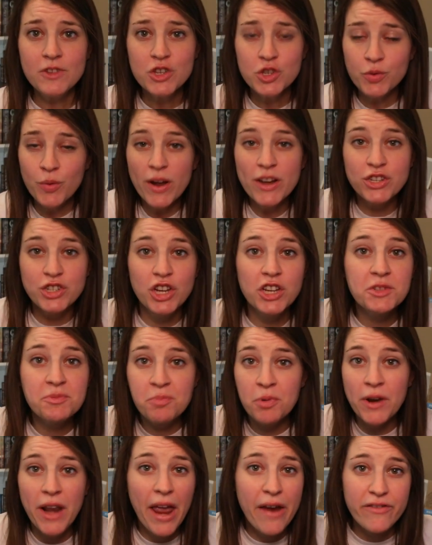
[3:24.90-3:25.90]
Do I just
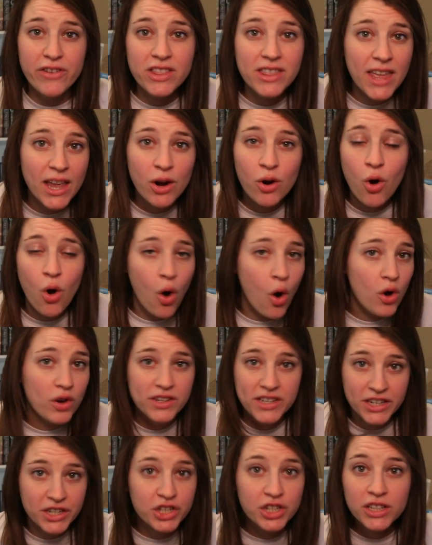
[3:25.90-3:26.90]
put everything
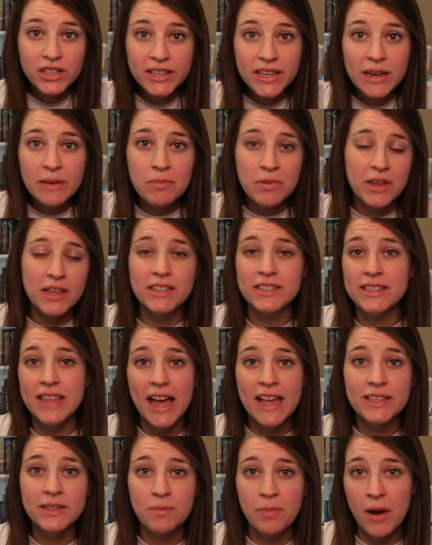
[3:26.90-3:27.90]
digitally because
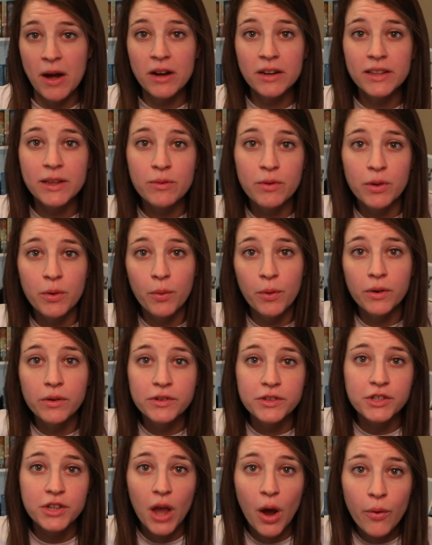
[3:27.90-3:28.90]
that's apparently where the
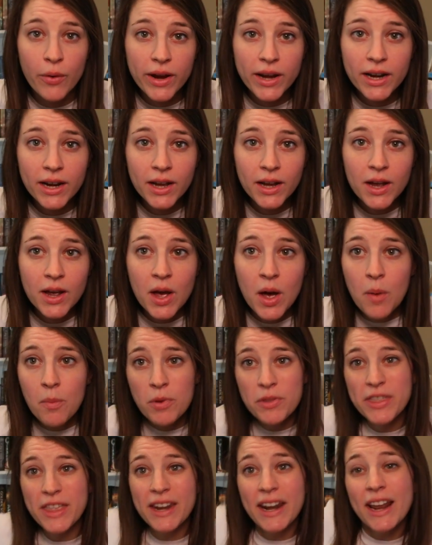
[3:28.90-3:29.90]
world is going?
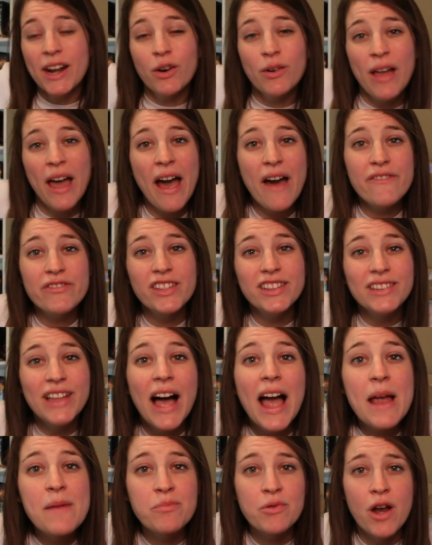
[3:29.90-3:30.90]
But then I don't have the
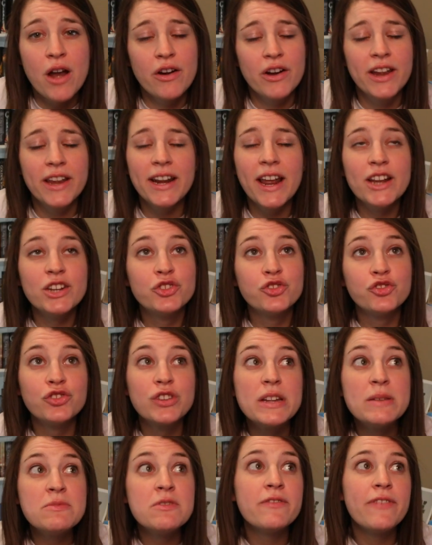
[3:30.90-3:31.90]
library, and I
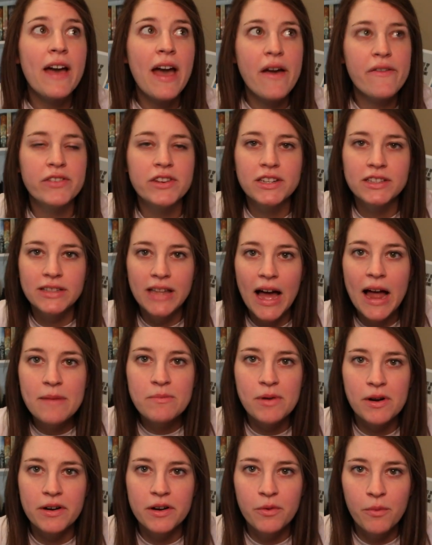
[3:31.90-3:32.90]
dream of having a
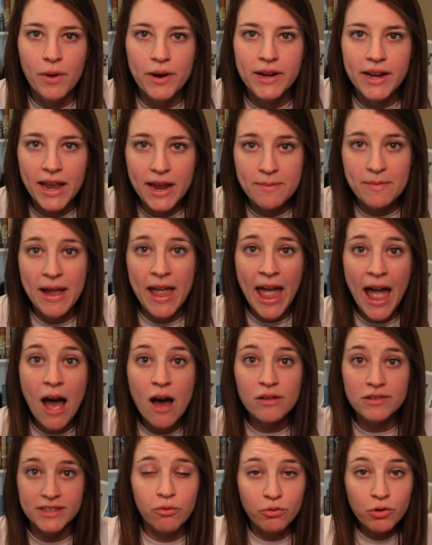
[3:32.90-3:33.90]
library one day in my
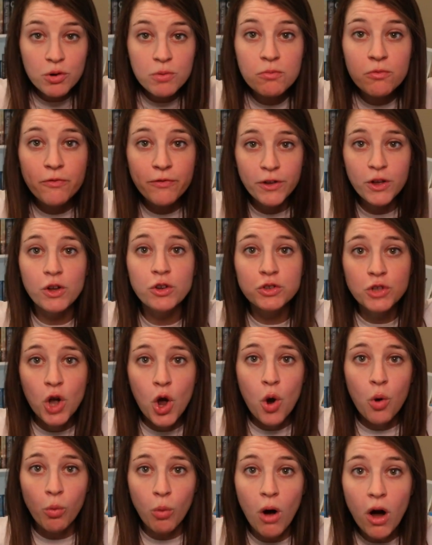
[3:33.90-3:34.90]
house. A room filled
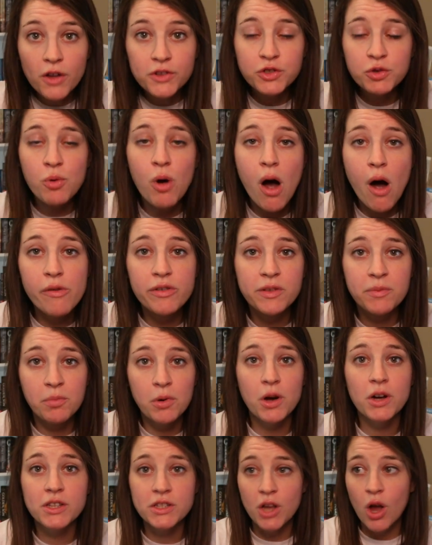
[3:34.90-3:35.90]
wall to wall with
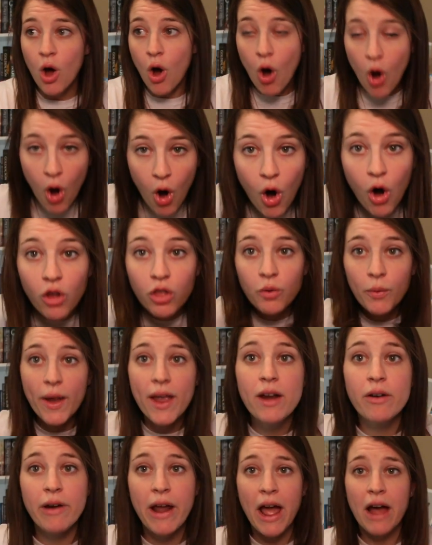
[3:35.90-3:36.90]
books all the
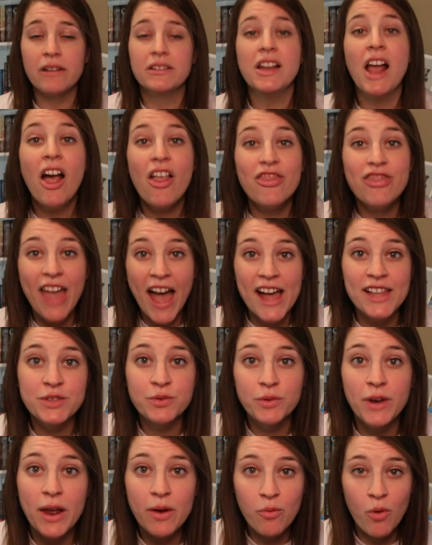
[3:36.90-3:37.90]
way around. That's
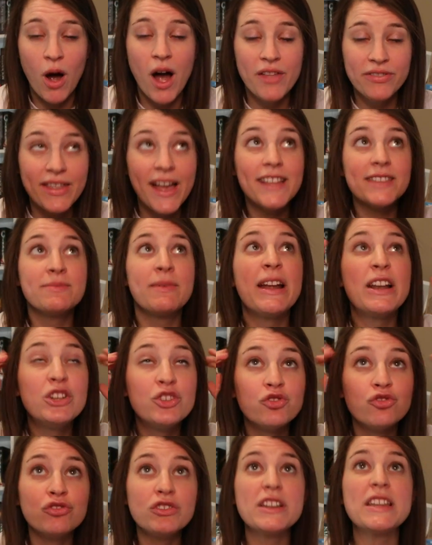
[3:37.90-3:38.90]
what I want. That's my
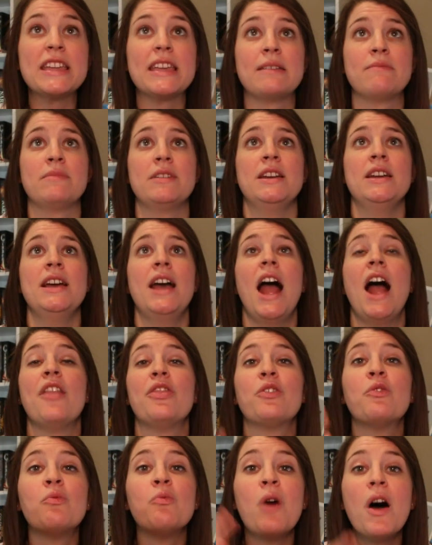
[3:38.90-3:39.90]
dream.
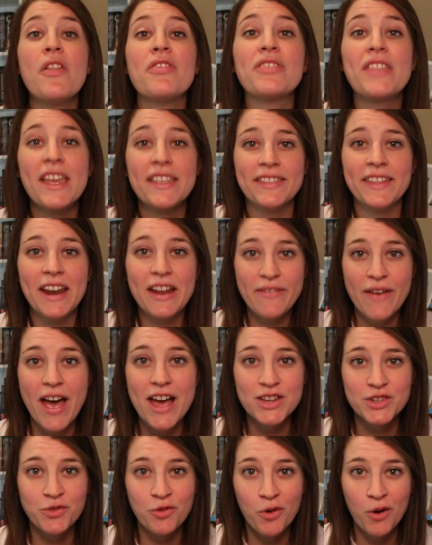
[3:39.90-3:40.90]
And the one thing that I've
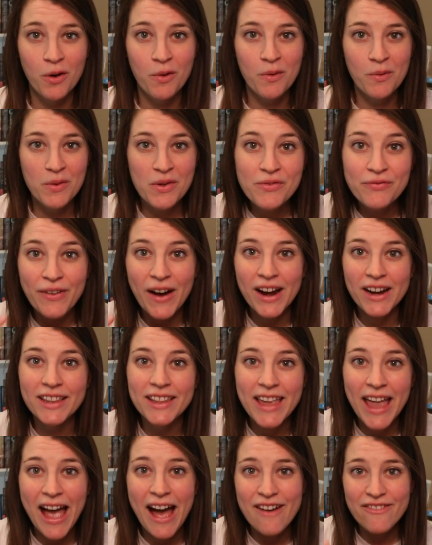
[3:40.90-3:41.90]
asked for when we
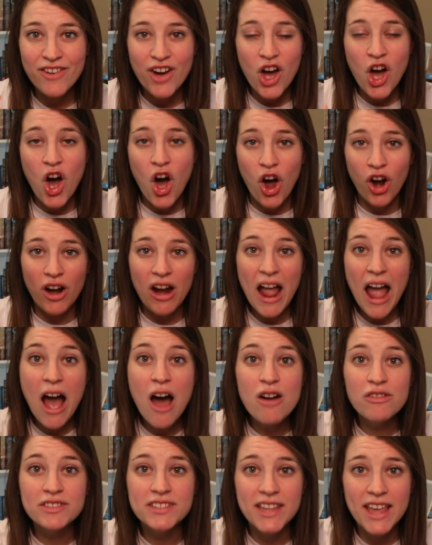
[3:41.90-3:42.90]
finally have our
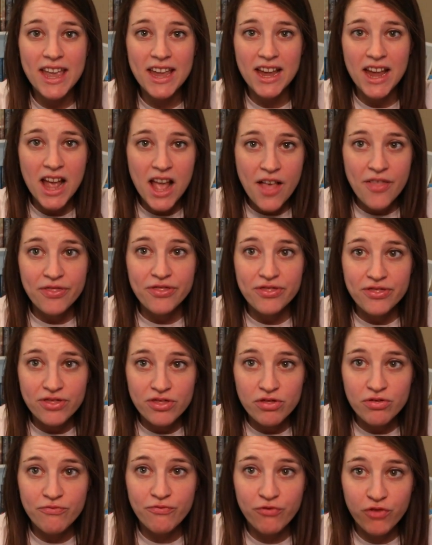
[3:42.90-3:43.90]
house,
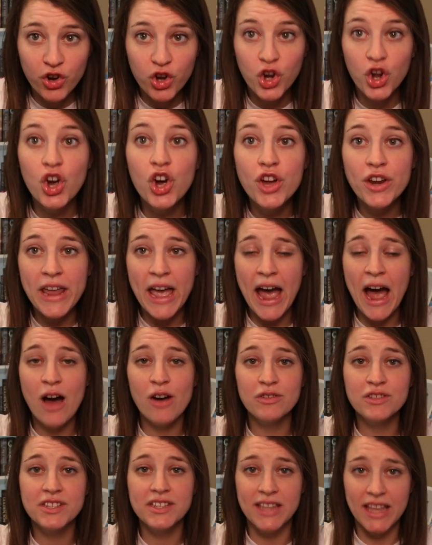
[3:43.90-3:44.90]
for good
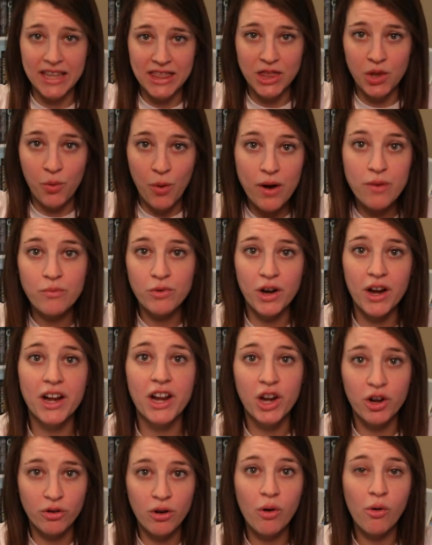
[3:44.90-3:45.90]
house, the one we're
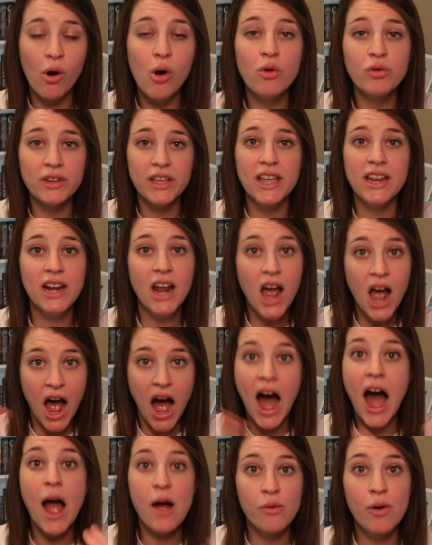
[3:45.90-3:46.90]
gonna grow old in,
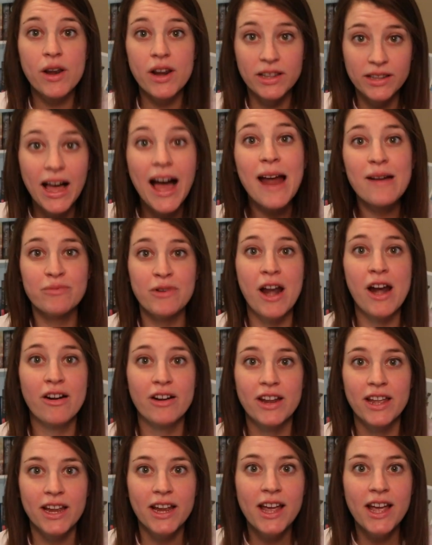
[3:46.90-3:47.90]
I want a
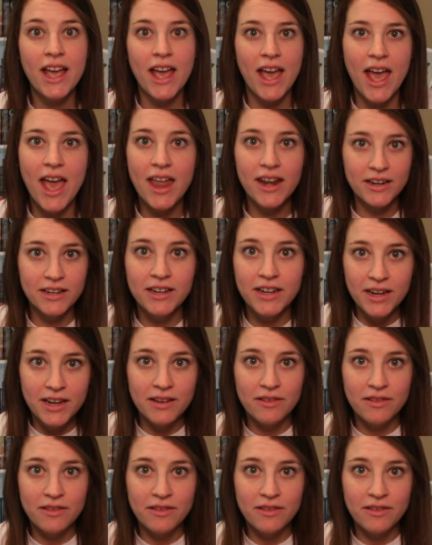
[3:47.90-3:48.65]
library. And